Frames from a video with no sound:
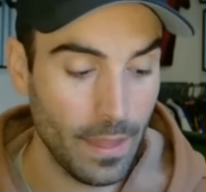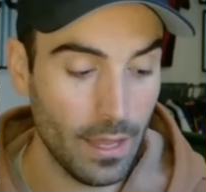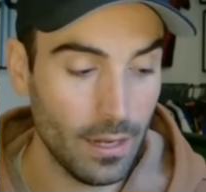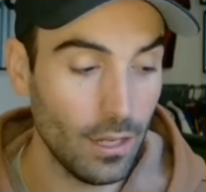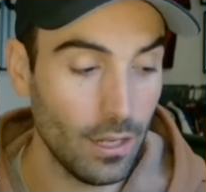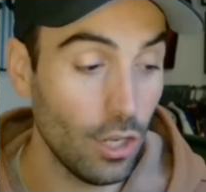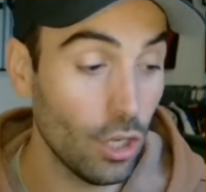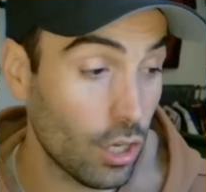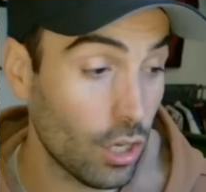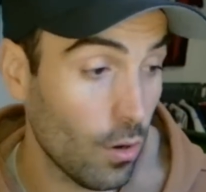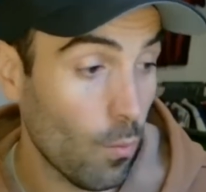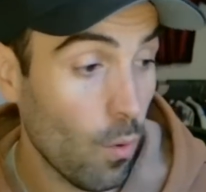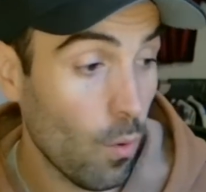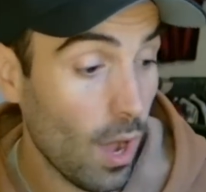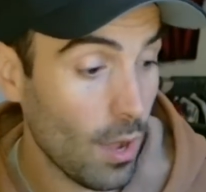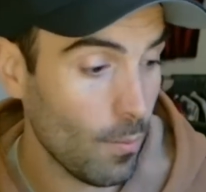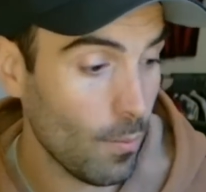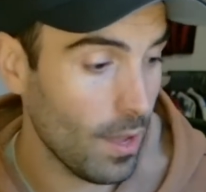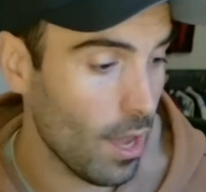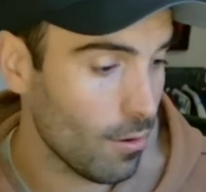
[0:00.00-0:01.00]
and look at
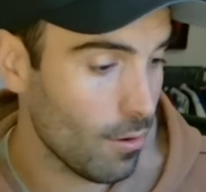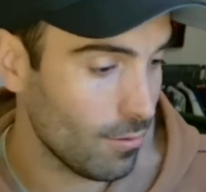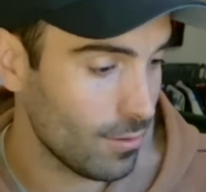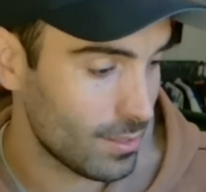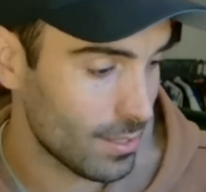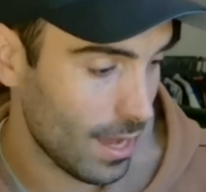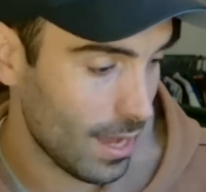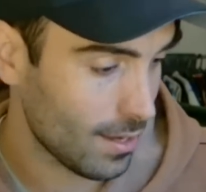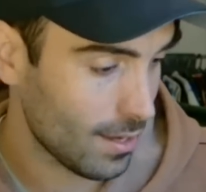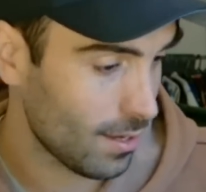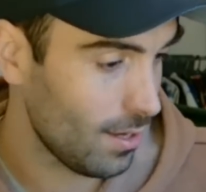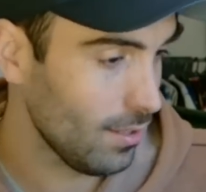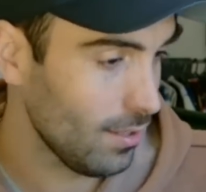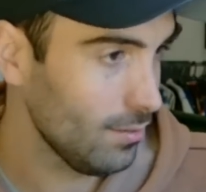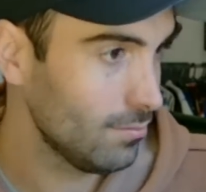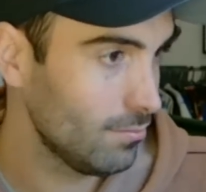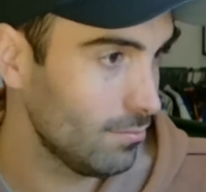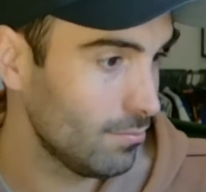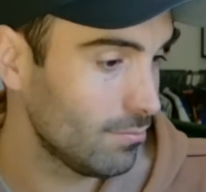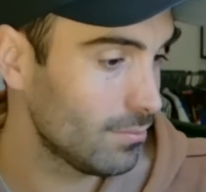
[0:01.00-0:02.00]
why we own
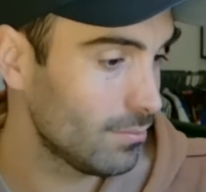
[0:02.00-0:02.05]
Saka.